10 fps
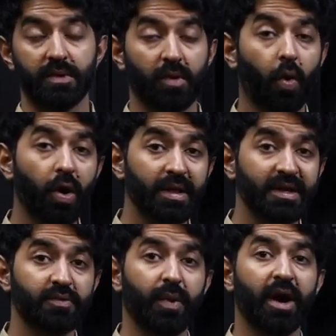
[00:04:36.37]
all
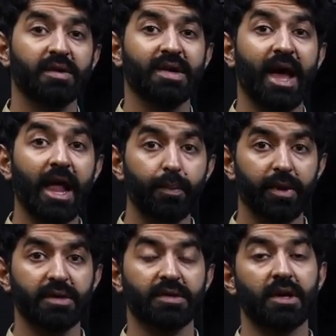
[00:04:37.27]
these marks help
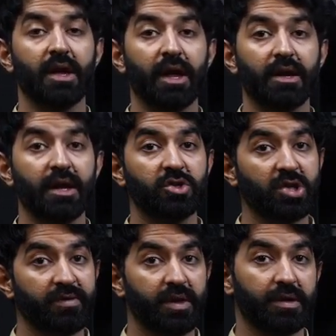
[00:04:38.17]
us in
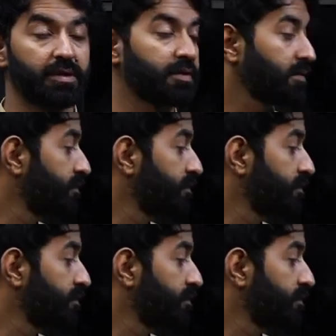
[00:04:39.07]
achieving this.